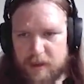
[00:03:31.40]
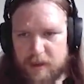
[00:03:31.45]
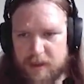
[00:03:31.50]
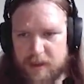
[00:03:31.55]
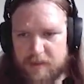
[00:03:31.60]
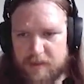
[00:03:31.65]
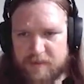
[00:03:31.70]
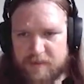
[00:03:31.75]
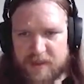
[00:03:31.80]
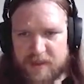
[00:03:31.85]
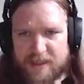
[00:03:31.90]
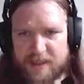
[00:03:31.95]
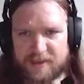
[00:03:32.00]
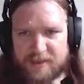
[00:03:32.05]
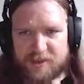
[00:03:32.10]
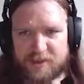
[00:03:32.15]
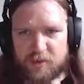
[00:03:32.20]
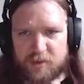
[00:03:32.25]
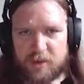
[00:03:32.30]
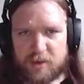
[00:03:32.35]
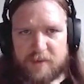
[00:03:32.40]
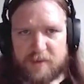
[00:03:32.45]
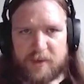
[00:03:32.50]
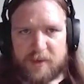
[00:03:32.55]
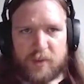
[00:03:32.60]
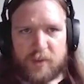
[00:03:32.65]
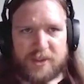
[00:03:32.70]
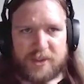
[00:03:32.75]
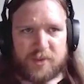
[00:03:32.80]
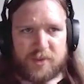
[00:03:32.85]
But that is still going to be a
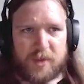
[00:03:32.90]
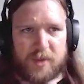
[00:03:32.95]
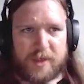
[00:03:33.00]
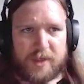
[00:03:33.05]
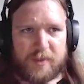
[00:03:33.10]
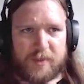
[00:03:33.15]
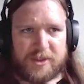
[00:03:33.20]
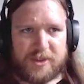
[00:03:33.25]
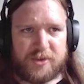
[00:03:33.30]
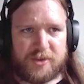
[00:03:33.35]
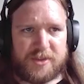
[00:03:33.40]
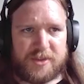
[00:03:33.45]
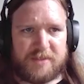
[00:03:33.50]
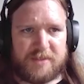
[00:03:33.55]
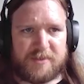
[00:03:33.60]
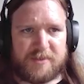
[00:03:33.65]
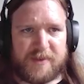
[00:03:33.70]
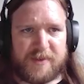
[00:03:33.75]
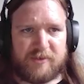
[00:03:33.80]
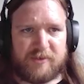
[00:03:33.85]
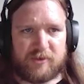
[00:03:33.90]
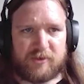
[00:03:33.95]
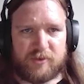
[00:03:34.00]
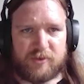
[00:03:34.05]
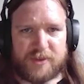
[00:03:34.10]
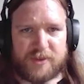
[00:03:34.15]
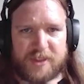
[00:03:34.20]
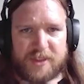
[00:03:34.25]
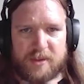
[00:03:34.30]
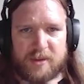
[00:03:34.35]
ways away. We do seem to be
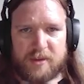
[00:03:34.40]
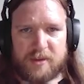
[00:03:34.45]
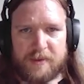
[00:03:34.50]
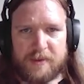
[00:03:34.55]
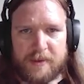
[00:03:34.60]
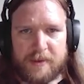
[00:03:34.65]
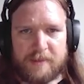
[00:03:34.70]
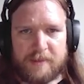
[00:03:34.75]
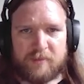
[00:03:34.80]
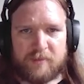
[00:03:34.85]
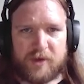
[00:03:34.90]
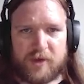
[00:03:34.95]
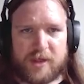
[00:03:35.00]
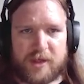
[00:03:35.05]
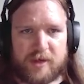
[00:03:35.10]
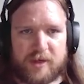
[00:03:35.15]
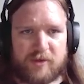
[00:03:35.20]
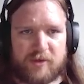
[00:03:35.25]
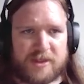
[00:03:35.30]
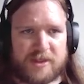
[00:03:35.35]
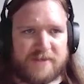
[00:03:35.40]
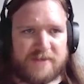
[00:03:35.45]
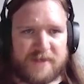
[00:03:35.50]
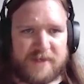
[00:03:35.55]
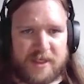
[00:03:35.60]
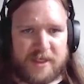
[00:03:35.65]
recruiting pretty aggressively.